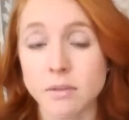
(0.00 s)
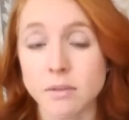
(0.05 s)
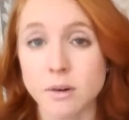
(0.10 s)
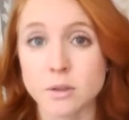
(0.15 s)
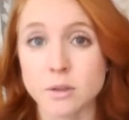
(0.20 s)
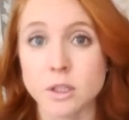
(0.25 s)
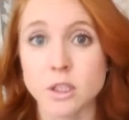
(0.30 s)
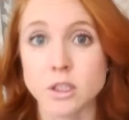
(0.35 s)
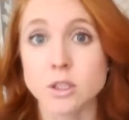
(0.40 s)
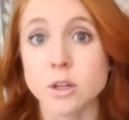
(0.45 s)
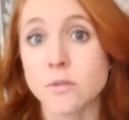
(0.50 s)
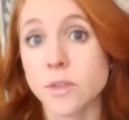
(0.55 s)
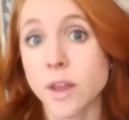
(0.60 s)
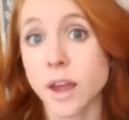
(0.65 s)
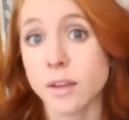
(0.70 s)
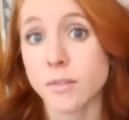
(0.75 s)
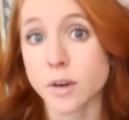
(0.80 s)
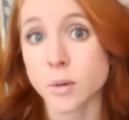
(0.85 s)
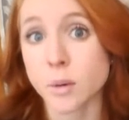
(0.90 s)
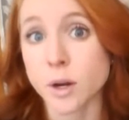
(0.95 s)
folder, so if they
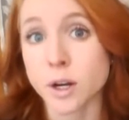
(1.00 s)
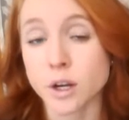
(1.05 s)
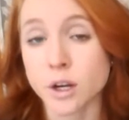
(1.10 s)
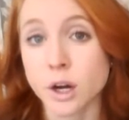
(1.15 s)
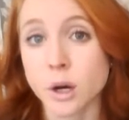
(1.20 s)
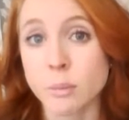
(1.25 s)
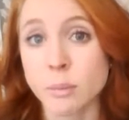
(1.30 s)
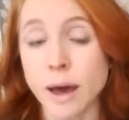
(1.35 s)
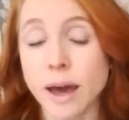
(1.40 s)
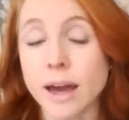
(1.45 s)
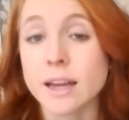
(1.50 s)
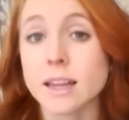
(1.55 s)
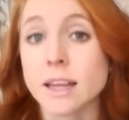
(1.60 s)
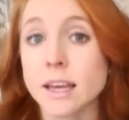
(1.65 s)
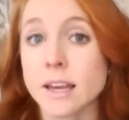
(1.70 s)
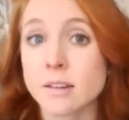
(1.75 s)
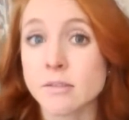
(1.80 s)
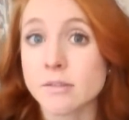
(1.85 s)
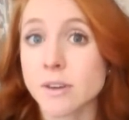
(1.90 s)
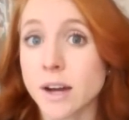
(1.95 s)
ever want to go back, they
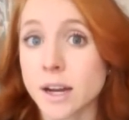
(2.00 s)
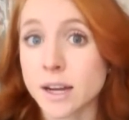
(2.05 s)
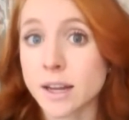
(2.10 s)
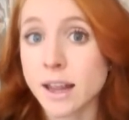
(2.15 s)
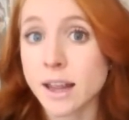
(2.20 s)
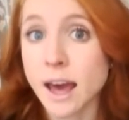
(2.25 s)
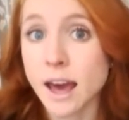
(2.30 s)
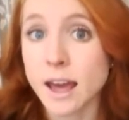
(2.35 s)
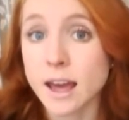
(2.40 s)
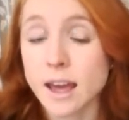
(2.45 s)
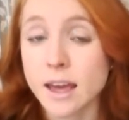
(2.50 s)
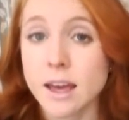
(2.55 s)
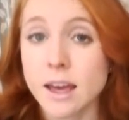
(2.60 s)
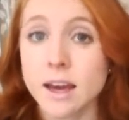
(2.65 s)
can find that.